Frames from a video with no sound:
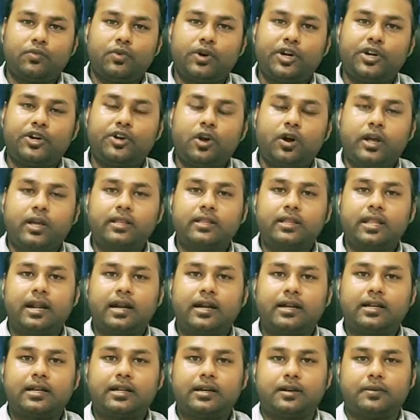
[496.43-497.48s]
withdrawing
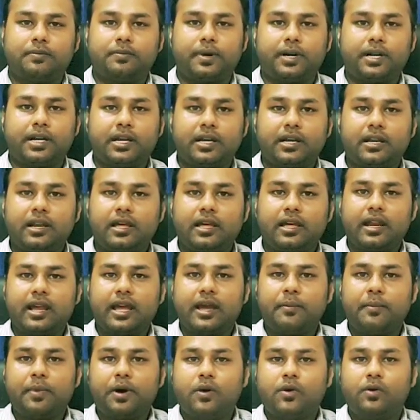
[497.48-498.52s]
that particular
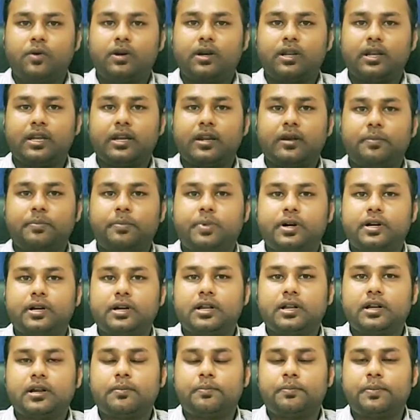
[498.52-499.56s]
amount in a
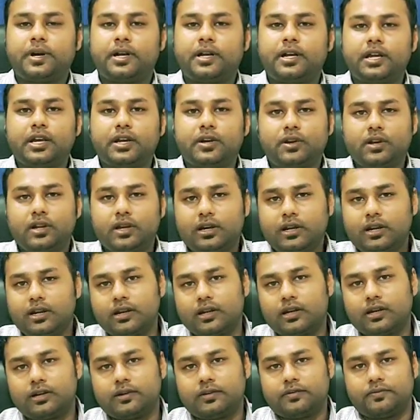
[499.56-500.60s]

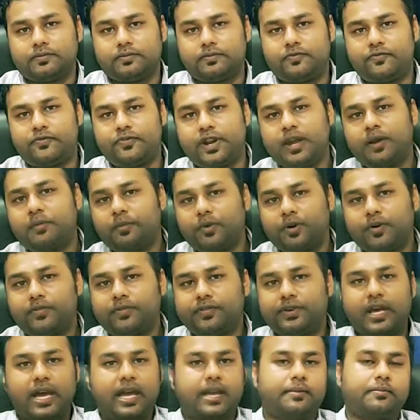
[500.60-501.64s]
particular frame of
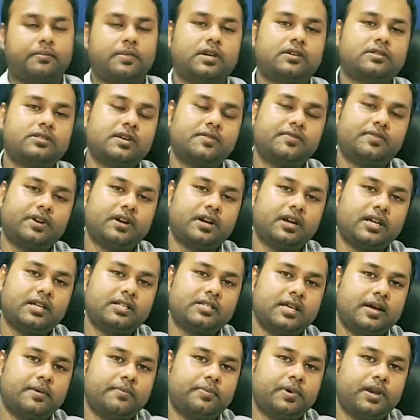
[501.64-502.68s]
time. Now say for an
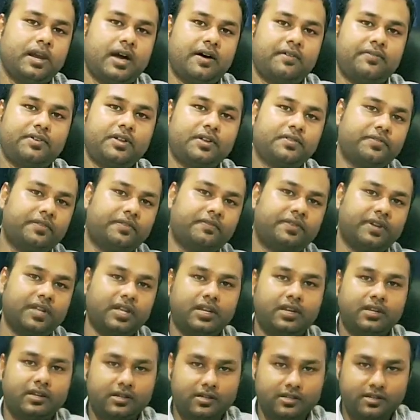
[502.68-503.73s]
example, after
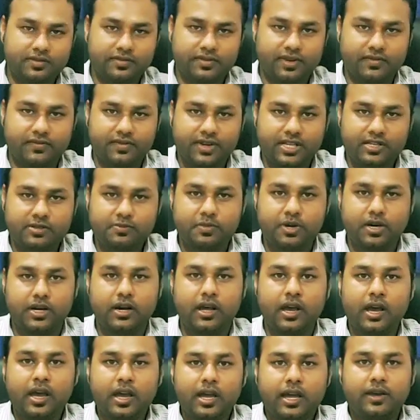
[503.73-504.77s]
15 years of
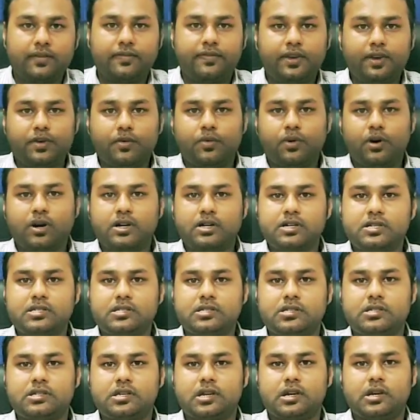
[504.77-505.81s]
investment, if he
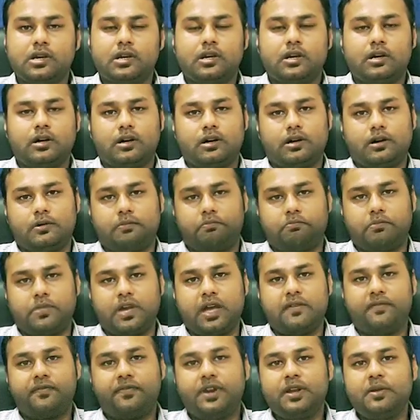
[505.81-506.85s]
wants
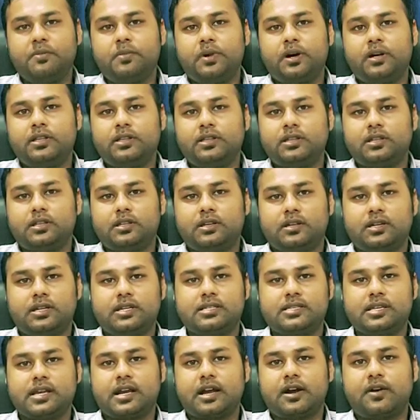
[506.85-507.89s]
every month
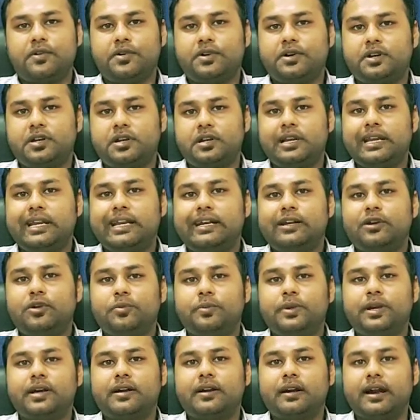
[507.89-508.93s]
his account need to
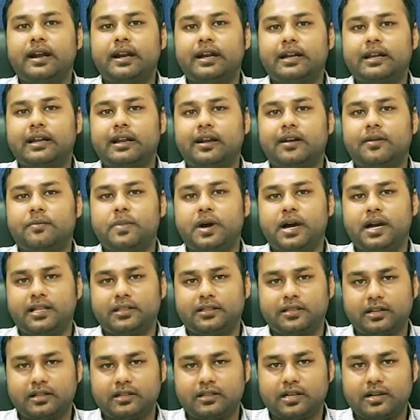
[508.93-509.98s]
be credited by
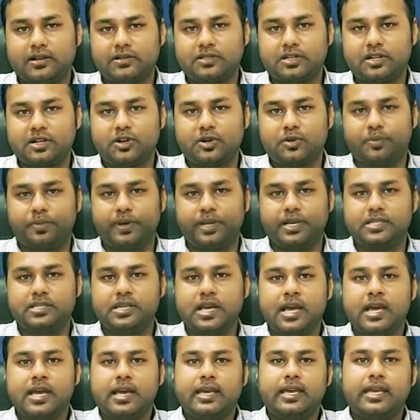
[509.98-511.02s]
3000
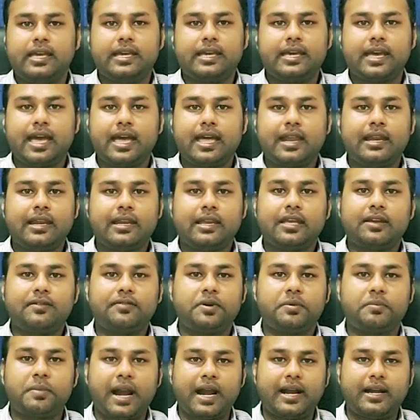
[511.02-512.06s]
rupees, he can give
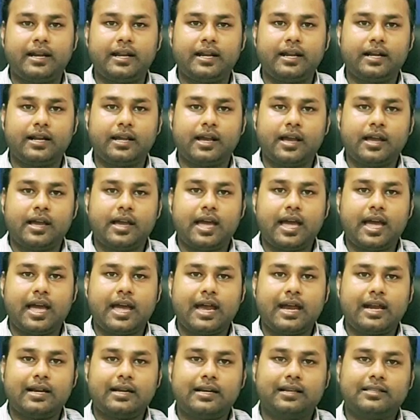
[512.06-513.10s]
a mandate,
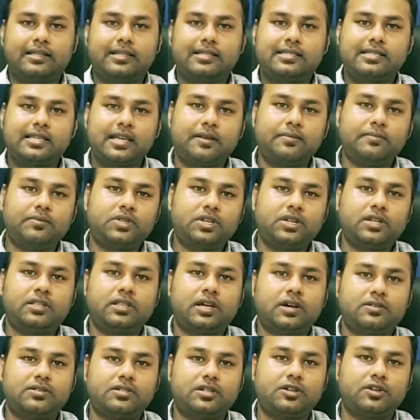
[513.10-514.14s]
and the same
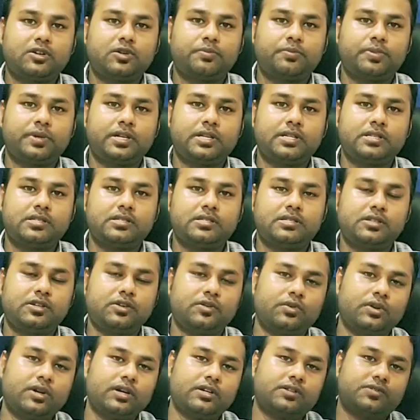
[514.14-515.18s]
3000 rupees
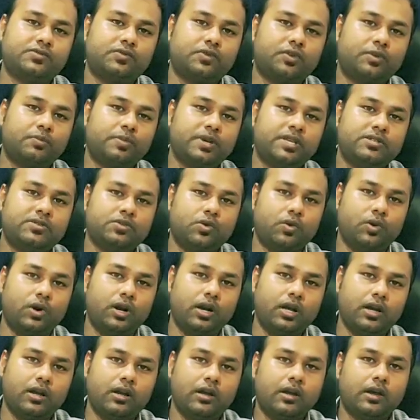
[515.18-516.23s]
units would be
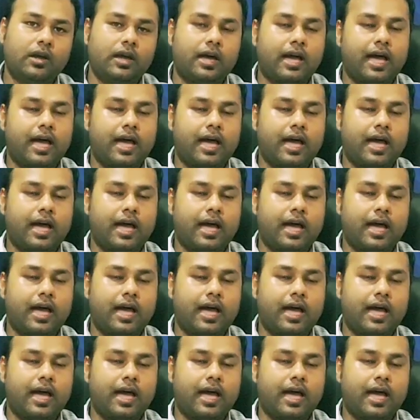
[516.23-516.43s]
sold,